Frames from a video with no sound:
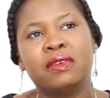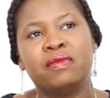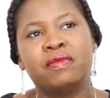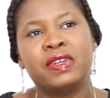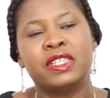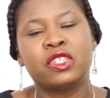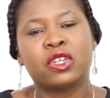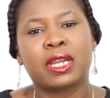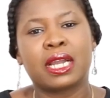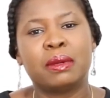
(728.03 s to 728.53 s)

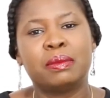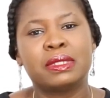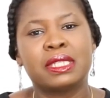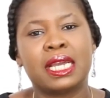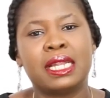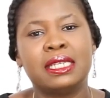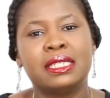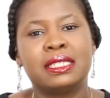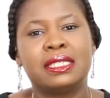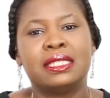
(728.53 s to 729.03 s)
venture
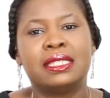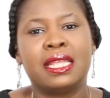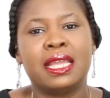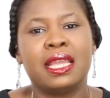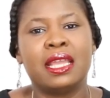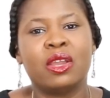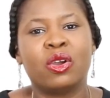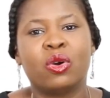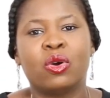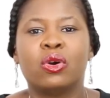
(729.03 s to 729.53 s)
capitalists
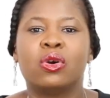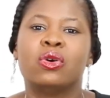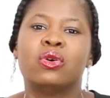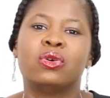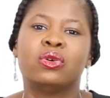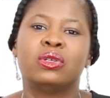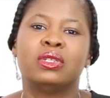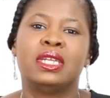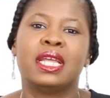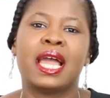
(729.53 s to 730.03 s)
stay
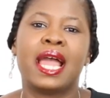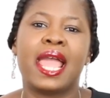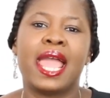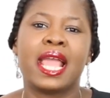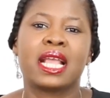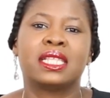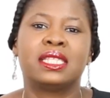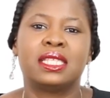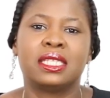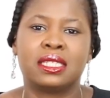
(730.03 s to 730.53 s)
or they are
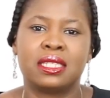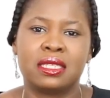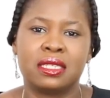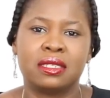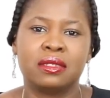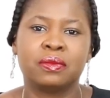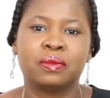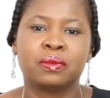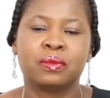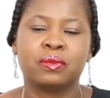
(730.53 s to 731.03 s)

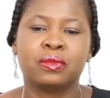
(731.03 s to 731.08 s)
exiting,